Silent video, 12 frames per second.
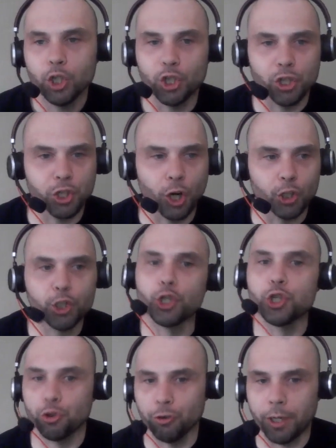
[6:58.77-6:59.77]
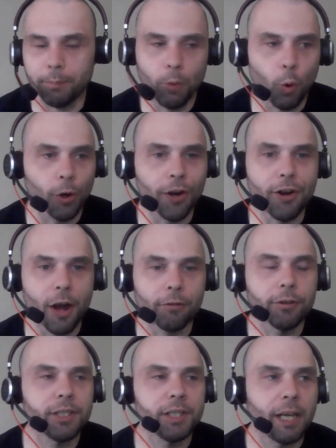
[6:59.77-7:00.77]
to start to stream, or
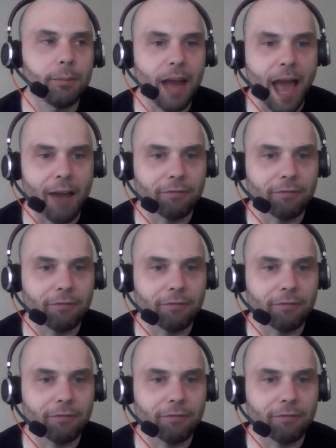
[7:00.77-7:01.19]
another team to